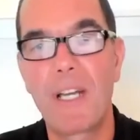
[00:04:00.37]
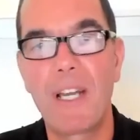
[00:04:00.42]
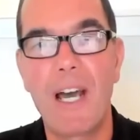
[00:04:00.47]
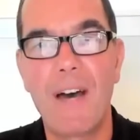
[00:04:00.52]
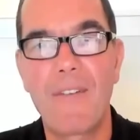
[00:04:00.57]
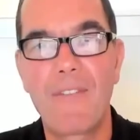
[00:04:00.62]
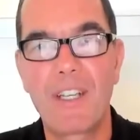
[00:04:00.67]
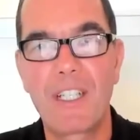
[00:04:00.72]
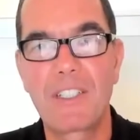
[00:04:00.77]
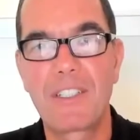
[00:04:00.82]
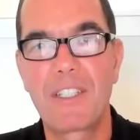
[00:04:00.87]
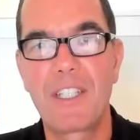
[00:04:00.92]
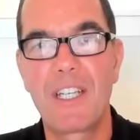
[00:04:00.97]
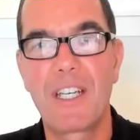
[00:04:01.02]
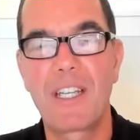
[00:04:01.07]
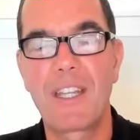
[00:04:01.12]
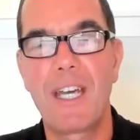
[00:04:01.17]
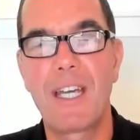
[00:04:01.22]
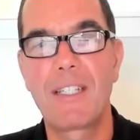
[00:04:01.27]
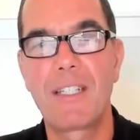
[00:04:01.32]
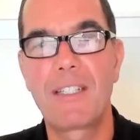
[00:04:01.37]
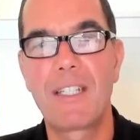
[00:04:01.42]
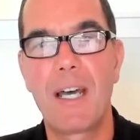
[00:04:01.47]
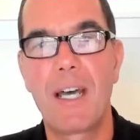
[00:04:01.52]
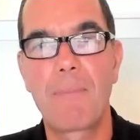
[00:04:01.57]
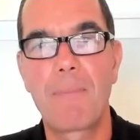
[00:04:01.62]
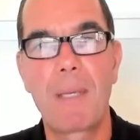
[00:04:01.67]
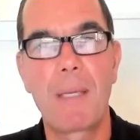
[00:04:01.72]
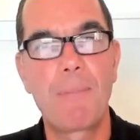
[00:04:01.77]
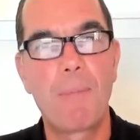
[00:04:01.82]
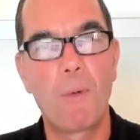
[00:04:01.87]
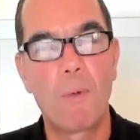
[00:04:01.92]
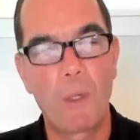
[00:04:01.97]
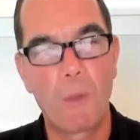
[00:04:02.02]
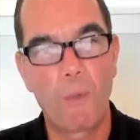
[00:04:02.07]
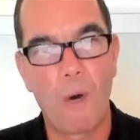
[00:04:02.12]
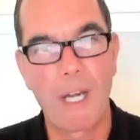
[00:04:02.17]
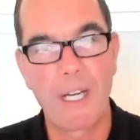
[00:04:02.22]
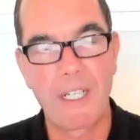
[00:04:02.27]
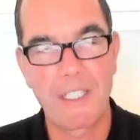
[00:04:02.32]
obvious thing that people would
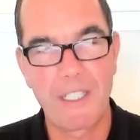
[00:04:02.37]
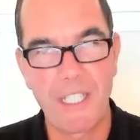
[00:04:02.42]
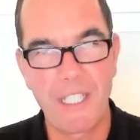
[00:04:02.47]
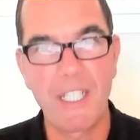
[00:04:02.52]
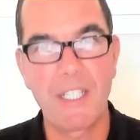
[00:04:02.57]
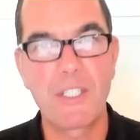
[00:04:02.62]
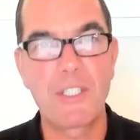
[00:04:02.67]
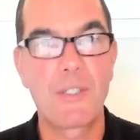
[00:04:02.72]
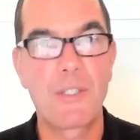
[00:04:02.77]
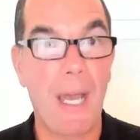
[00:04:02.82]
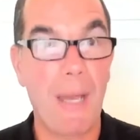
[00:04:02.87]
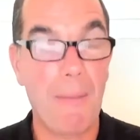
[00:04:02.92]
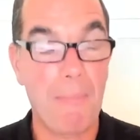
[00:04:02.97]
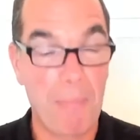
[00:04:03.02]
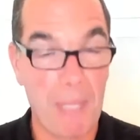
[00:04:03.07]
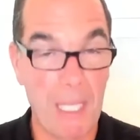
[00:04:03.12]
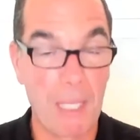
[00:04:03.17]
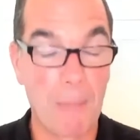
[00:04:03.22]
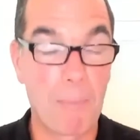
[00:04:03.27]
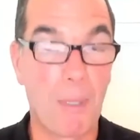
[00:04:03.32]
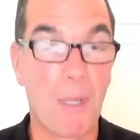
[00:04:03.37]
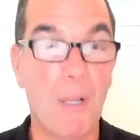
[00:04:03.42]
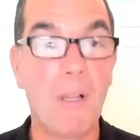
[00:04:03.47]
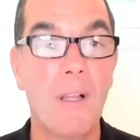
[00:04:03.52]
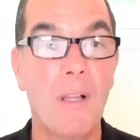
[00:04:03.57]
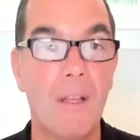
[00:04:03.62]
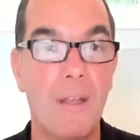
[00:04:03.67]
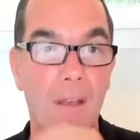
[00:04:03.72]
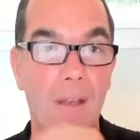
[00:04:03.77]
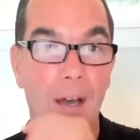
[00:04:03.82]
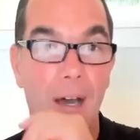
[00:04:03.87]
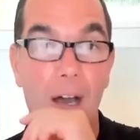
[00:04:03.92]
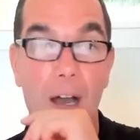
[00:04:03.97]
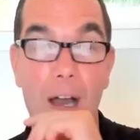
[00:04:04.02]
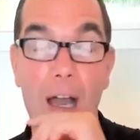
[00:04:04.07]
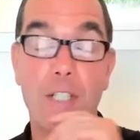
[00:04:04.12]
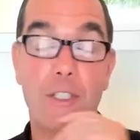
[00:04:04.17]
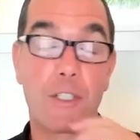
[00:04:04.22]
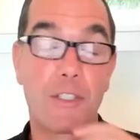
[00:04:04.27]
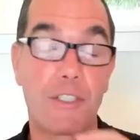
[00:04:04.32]
want to teach people.
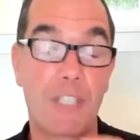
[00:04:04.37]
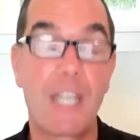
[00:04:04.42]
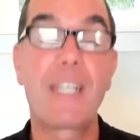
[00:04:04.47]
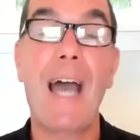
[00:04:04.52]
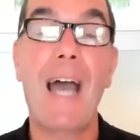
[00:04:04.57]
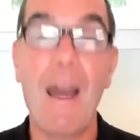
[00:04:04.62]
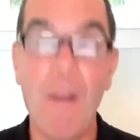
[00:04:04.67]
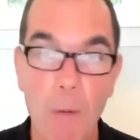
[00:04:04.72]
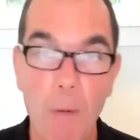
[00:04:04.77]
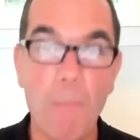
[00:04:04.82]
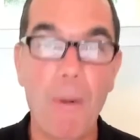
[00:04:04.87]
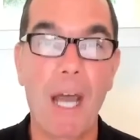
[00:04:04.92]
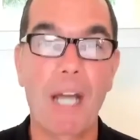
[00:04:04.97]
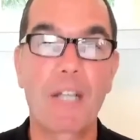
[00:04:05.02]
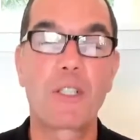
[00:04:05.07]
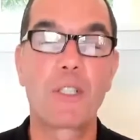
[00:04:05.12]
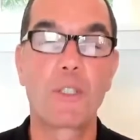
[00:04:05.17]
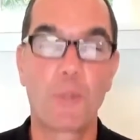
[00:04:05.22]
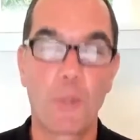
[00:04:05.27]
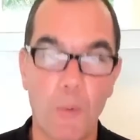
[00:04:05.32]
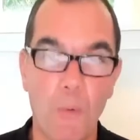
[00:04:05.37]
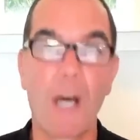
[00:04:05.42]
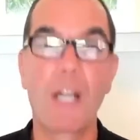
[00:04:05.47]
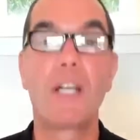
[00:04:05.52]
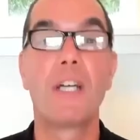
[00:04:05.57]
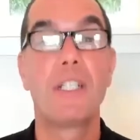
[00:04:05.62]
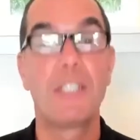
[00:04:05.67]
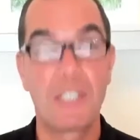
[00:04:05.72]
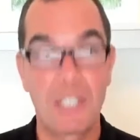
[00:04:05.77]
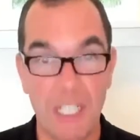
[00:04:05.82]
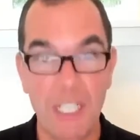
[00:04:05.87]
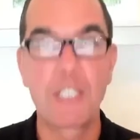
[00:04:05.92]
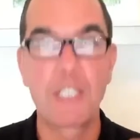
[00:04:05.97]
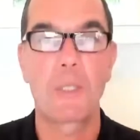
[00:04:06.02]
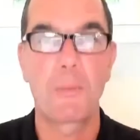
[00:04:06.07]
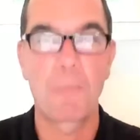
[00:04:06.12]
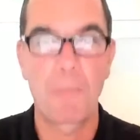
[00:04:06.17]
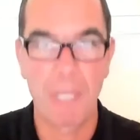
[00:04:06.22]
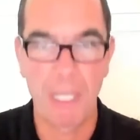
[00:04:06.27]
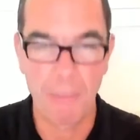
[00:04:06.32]
I should say chiropractors would want to
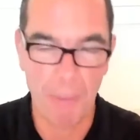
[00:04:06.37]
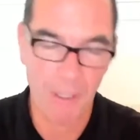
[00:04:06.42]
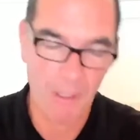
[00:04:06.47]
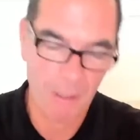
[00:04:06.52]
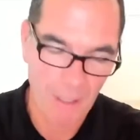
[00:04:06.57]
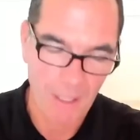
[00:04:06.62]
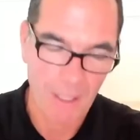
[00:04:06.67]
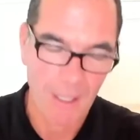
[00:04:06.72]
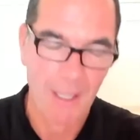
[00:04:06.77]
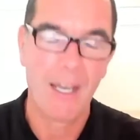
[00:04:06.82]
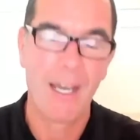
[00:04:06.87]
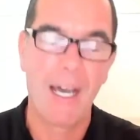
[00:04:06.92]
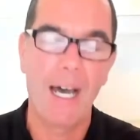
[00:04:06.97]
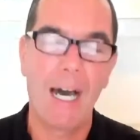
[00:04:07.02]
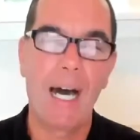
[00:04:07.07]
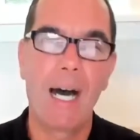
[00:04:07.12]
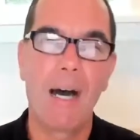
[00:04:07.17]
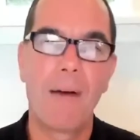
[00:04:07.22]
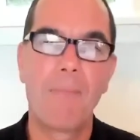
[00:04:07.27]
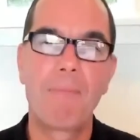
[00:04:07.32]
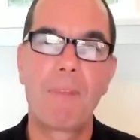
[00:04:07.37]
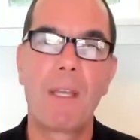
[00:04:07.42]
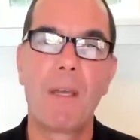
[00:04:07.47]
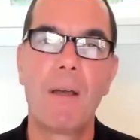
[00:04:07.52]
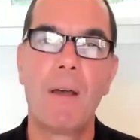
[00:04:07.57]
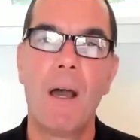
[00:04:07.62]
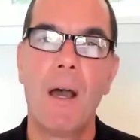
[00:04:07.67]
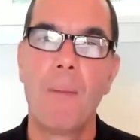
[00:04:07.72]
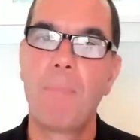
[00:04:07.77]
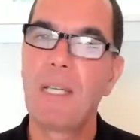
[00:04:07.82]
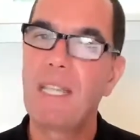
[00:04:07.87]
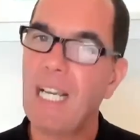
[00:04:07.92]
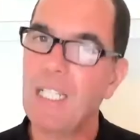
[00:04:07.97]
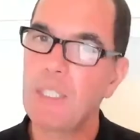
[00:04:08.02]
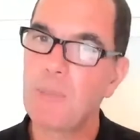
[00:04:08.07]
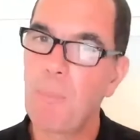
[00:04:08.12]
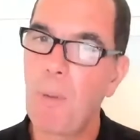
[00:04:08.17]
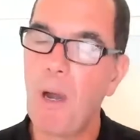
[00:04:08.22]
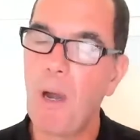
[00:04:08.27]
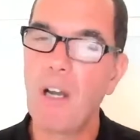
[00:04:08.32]
teach people. But
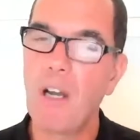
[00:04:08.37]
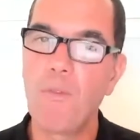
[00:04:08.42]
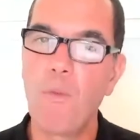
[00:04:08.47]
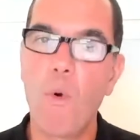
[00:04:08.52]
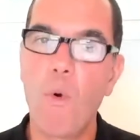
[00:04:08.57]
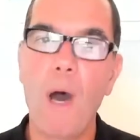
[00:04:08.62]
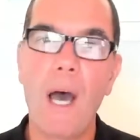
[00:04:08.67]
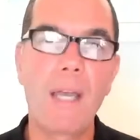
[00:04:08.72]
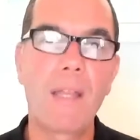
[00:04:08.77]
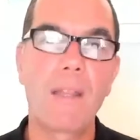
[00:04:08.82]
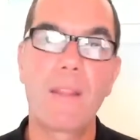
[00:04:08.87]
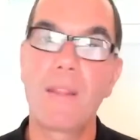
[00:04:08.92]
that's part of why,